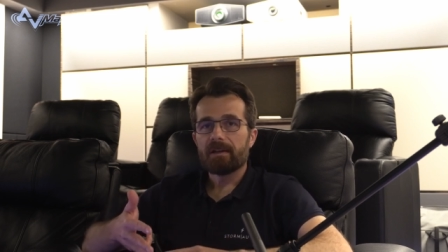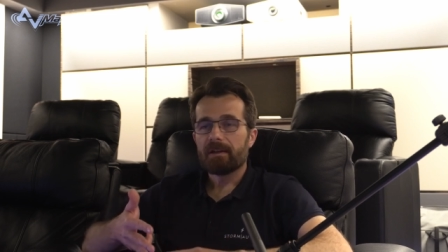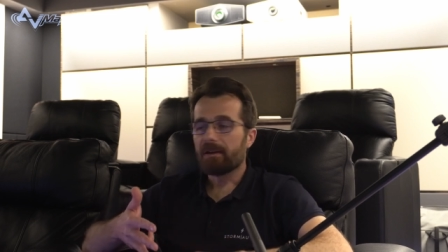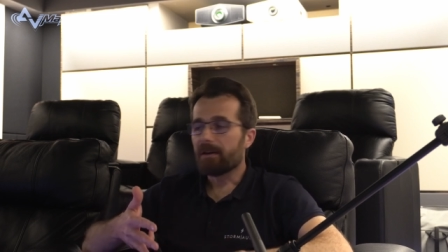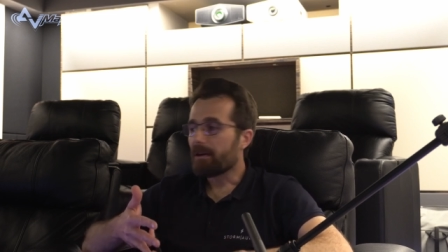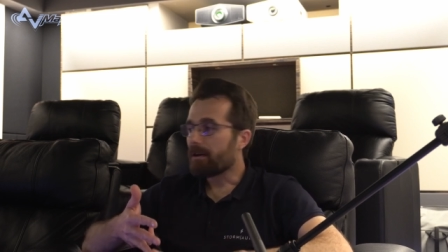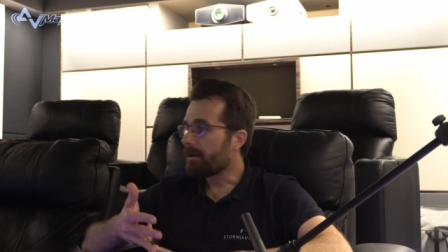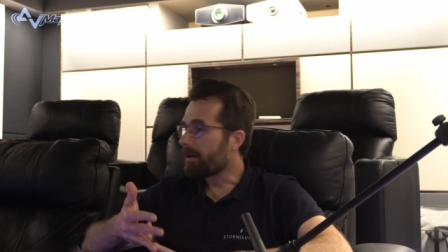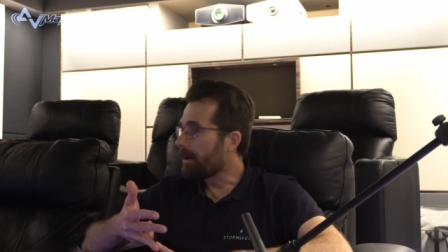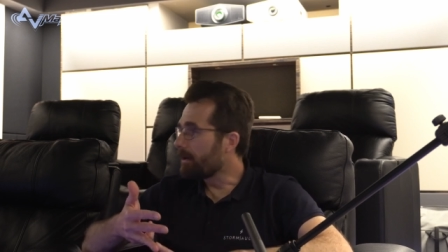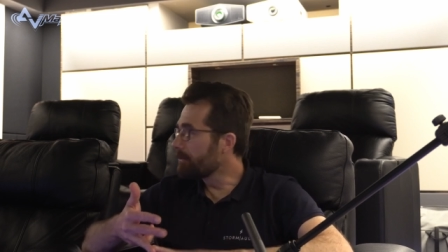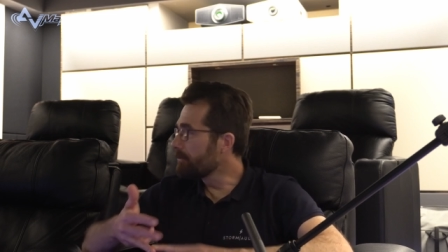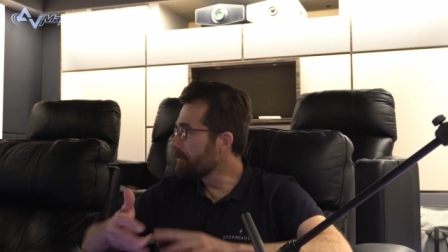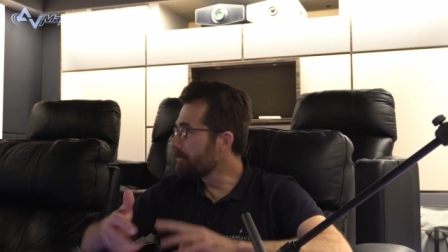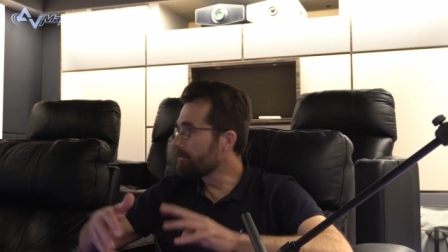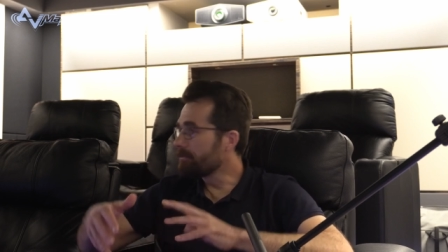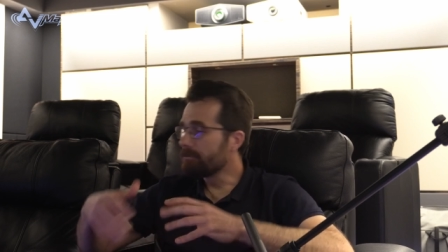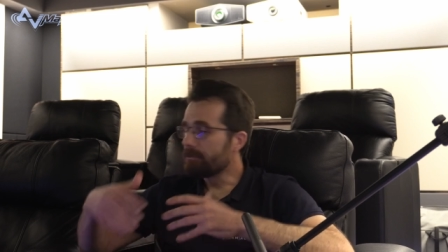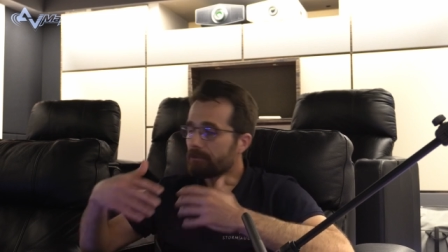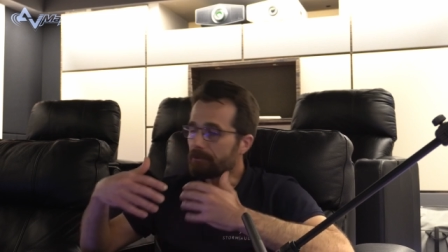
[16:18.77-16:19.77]
how
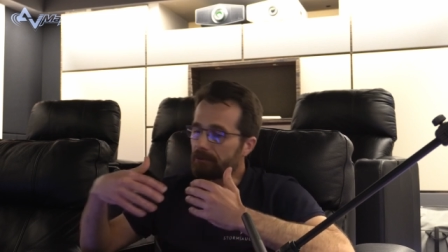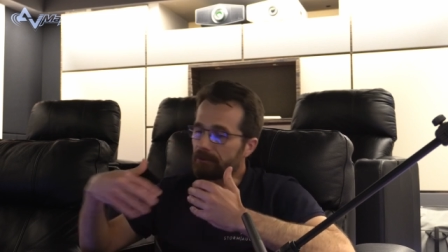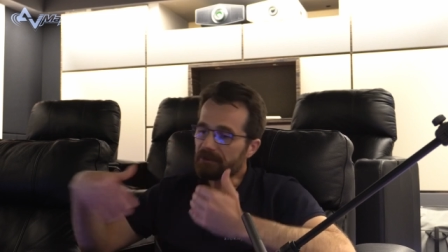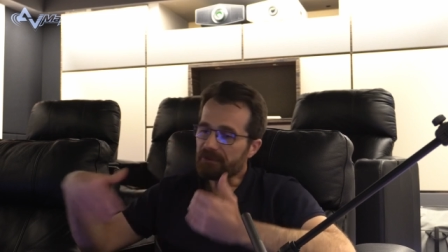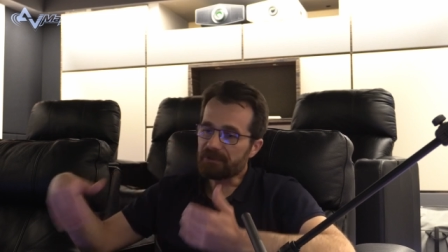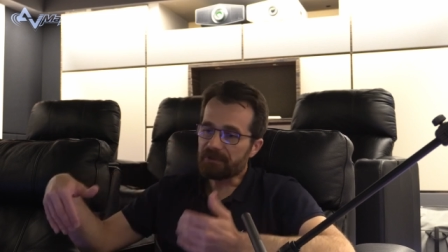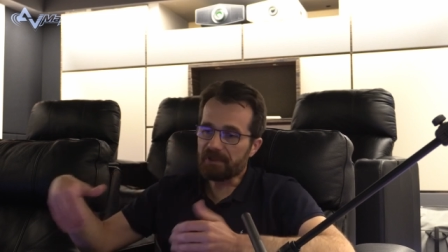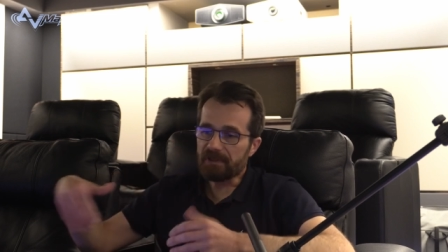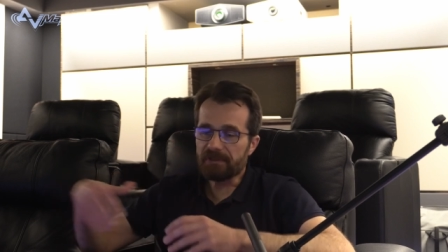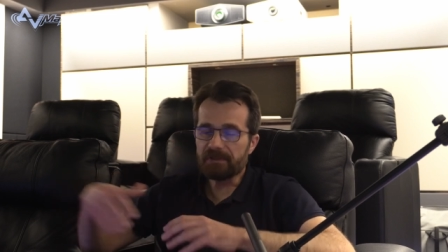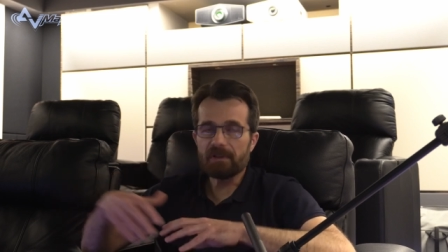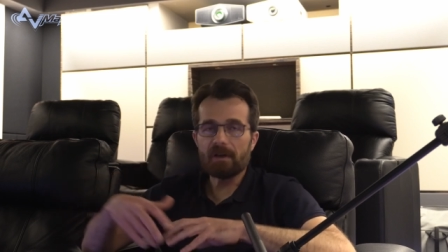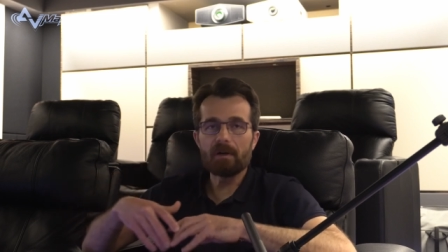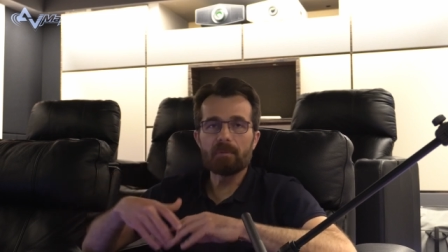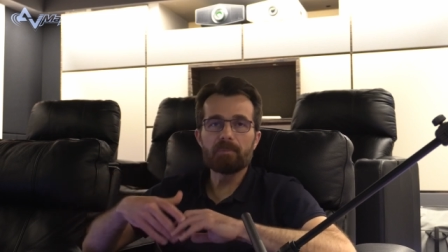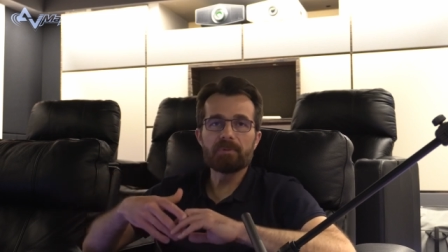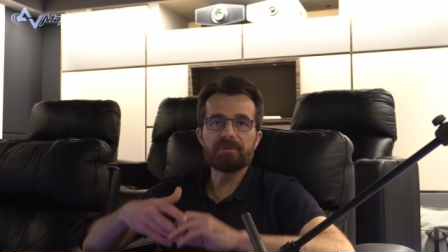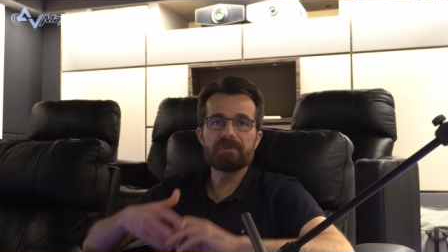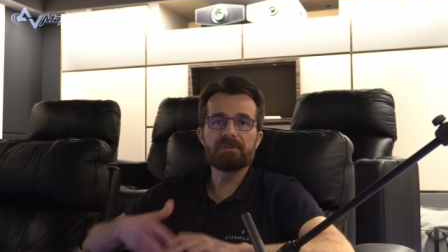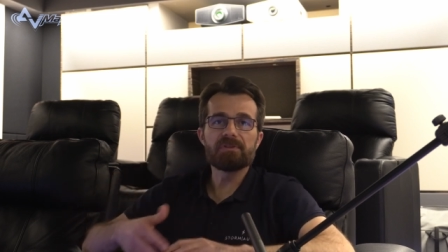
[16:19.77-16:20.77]
the, the, the seats
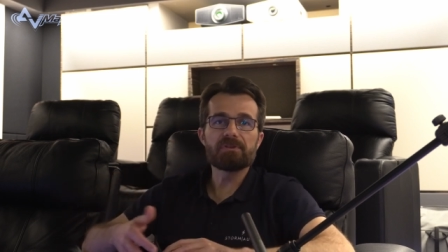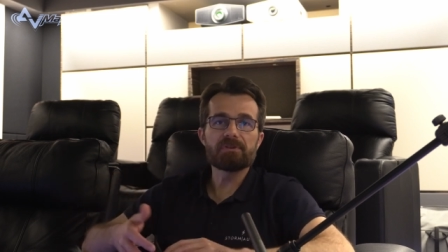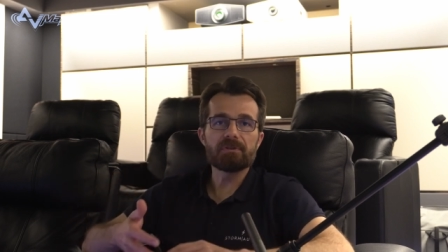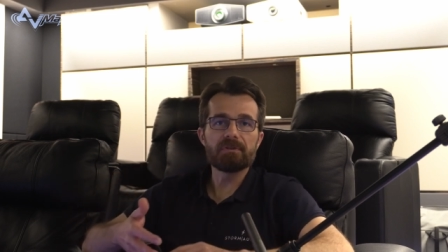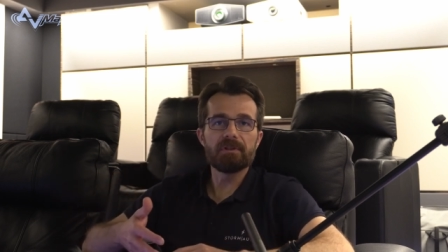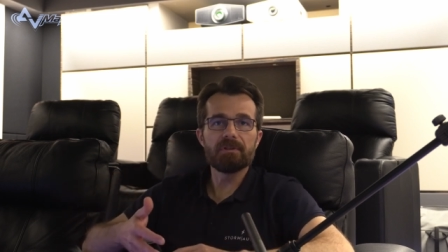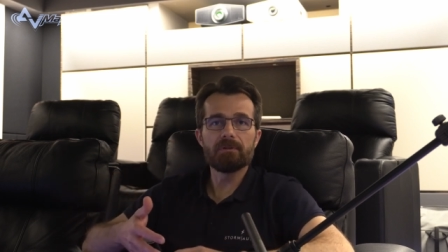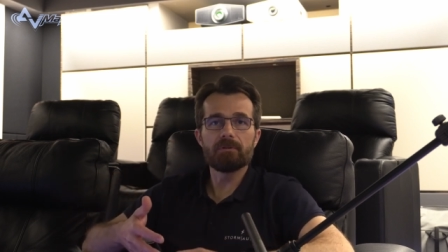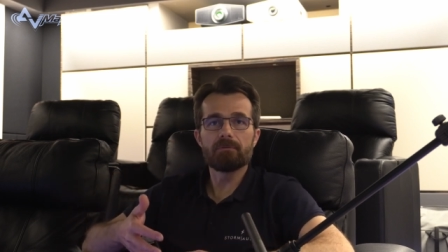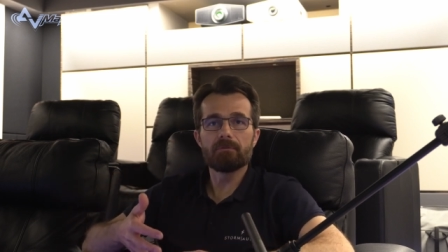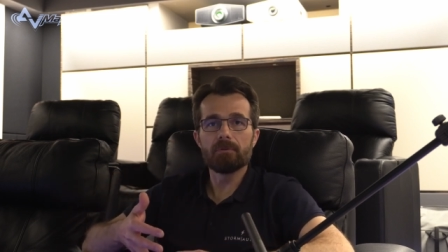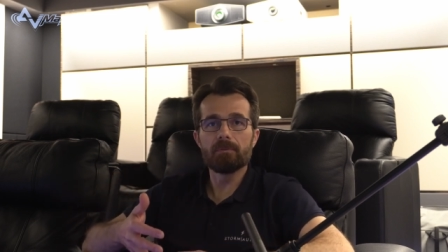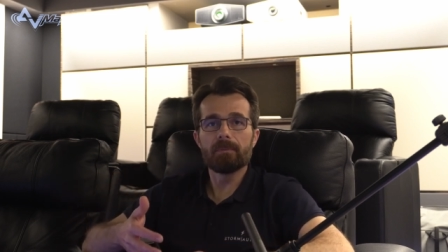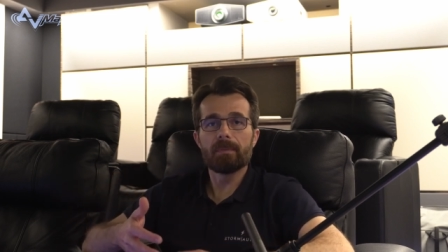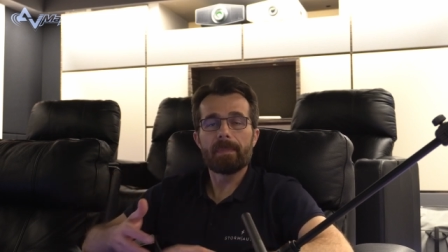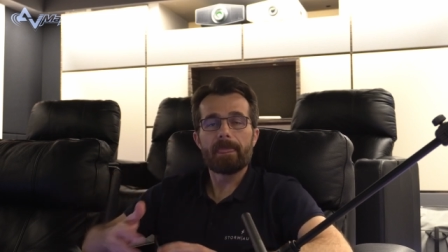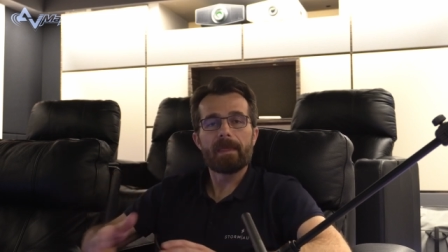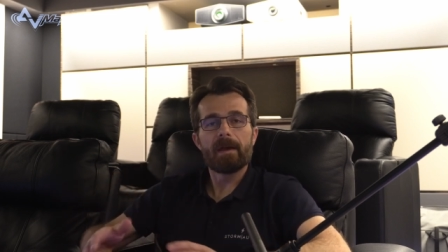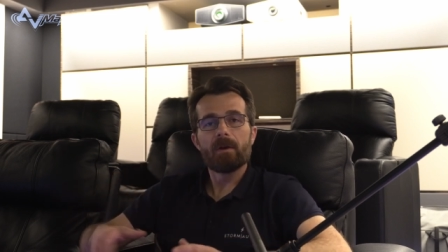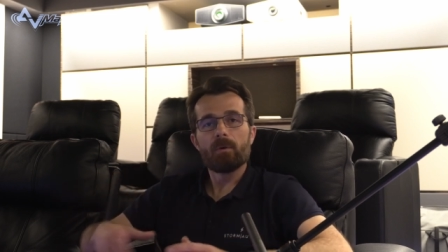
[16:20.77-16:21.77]
are positioned in the room.